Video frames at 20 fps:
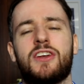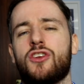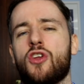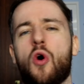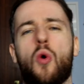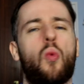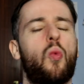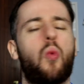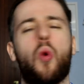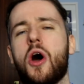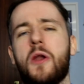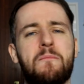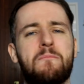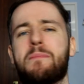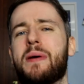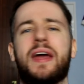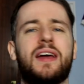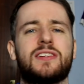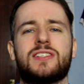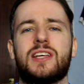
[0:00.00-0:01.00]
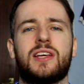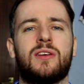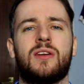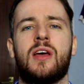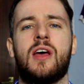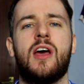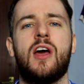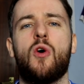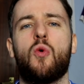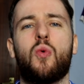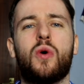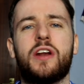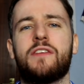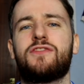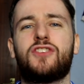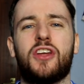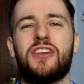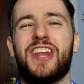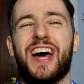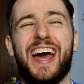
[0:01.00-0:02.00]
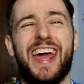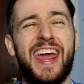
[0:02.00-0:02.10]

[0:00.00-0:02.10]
not one person would have done that.